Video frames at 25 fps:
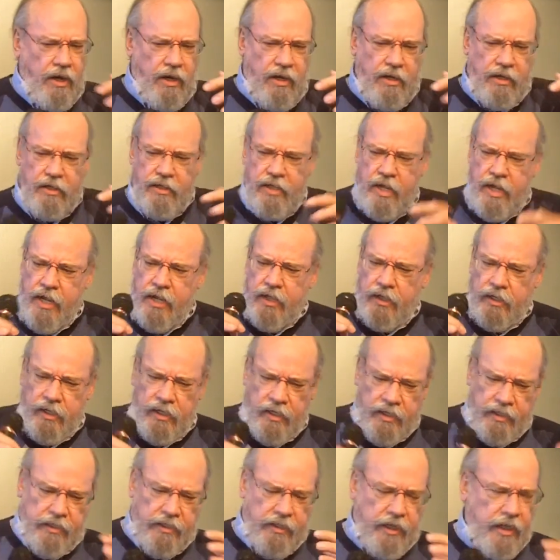our
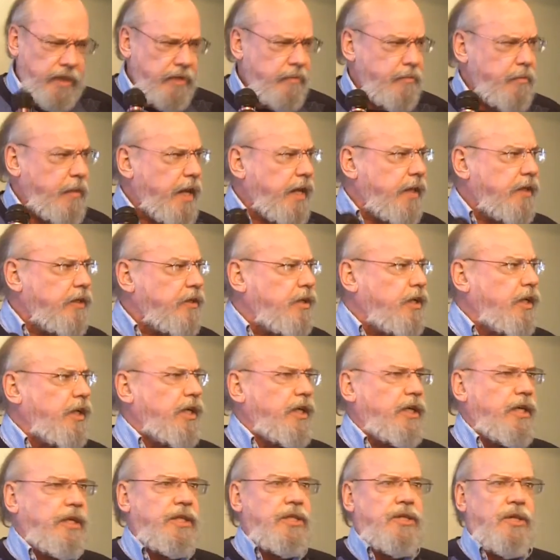unmet
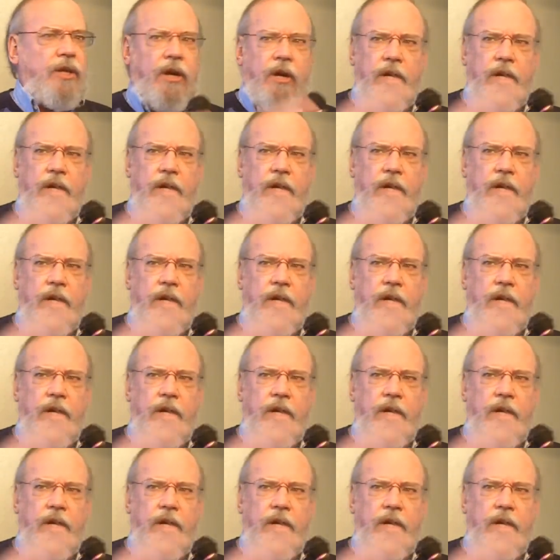needs,